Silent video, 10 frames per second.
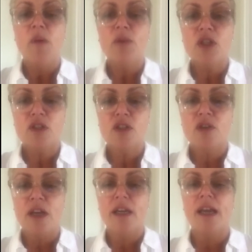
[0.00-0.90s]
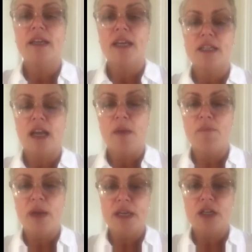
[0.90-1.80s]
but just try and get
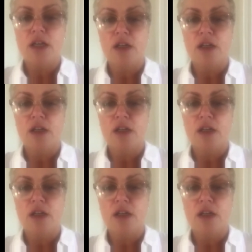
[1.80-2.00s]
a